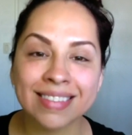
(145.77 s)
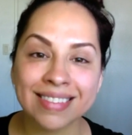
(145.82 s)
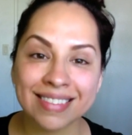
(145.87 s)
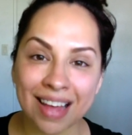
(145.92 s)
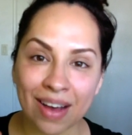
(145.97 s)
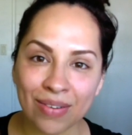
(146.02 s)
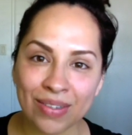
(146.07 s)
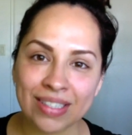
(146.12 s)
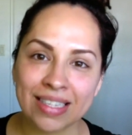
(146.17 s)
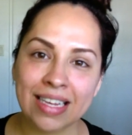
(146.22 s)

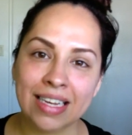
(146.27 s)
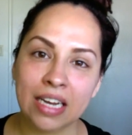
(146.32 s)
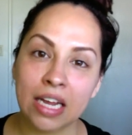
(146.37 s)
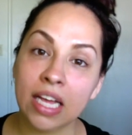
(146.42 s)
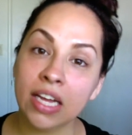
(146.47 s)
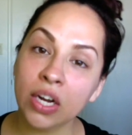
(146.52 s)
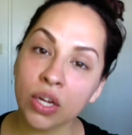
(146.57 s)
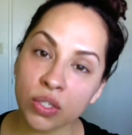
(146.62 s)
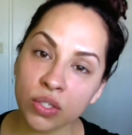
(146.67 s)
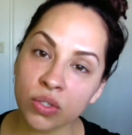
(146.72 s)
that was it.
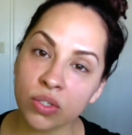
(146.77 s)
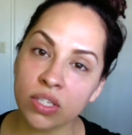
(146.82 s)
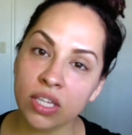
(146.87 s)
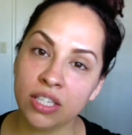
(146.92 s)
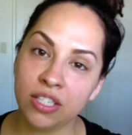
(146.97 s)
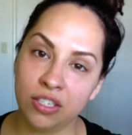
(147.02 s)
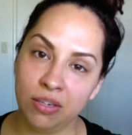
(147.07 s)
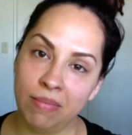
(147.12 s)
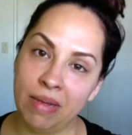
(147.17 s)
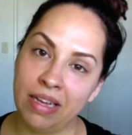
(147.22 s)
It also
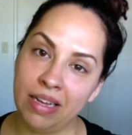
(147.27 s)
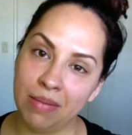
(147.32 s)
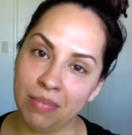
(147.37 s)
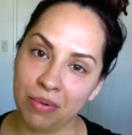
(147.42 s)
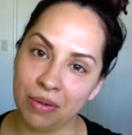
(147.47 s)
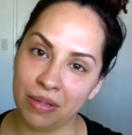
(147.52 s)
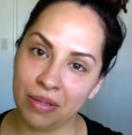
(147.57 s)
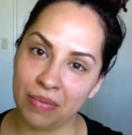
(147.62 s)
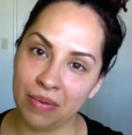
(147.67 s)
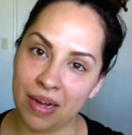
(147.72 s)
sets your makeup
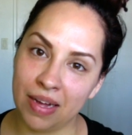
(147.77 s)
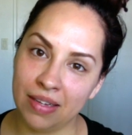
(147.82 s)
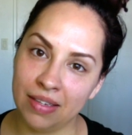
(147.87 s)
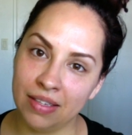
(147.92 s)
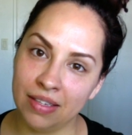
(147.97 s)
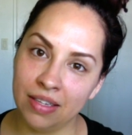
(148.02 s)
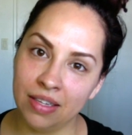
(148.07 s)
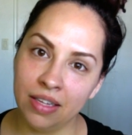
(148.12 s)
really well.